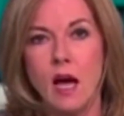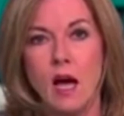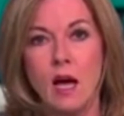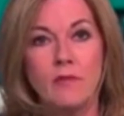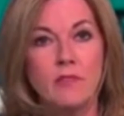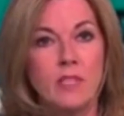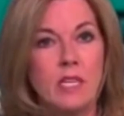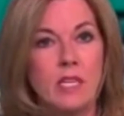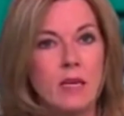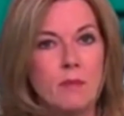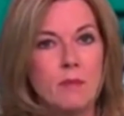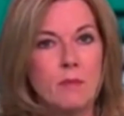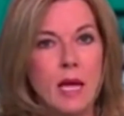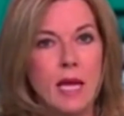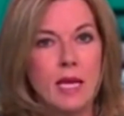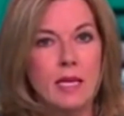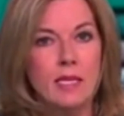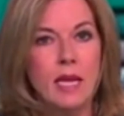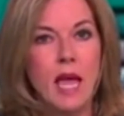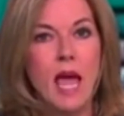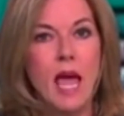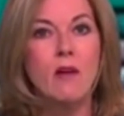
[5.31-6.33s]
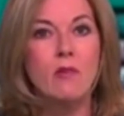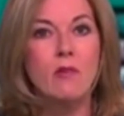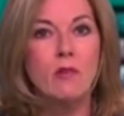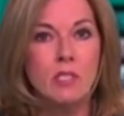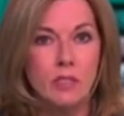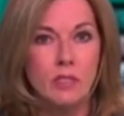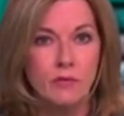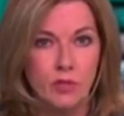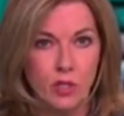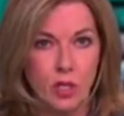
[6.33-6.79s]
after he made
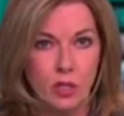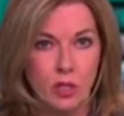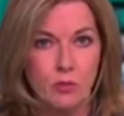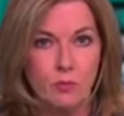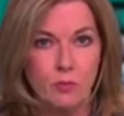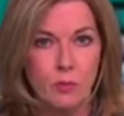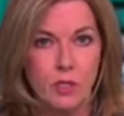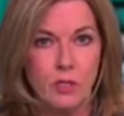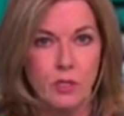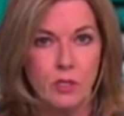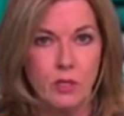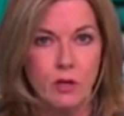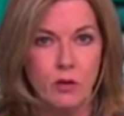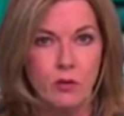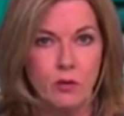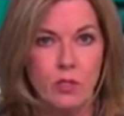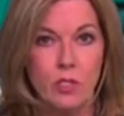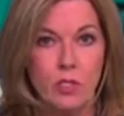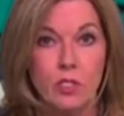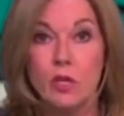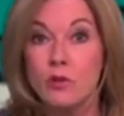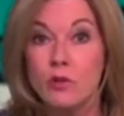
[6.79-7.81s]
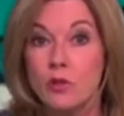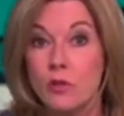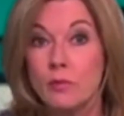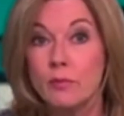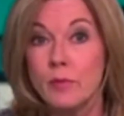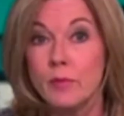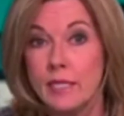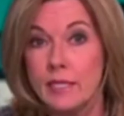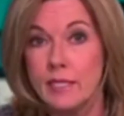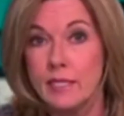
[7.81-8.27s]
errors of judgment on
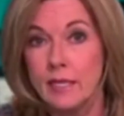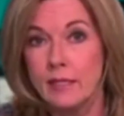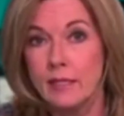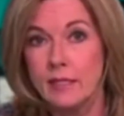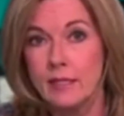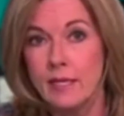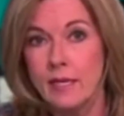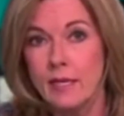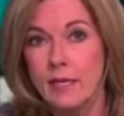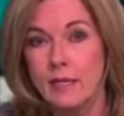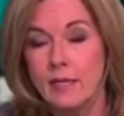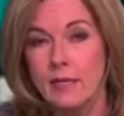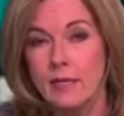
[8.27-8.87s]
social media.